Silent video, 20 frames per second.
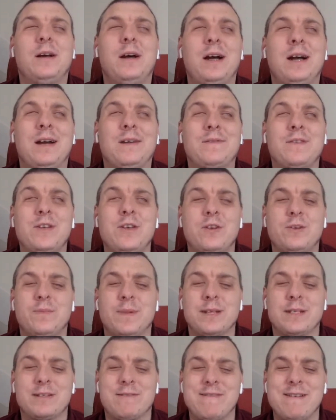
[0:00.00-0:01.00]
I have to use
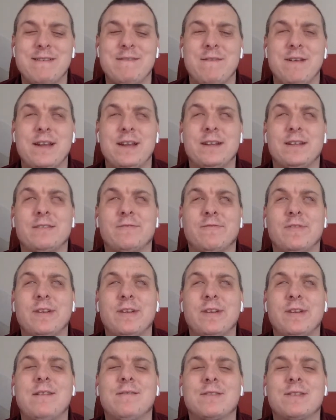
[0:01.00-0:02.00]
my screen reader to
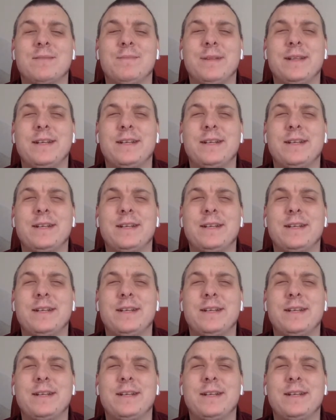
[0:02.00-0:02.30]
read out some of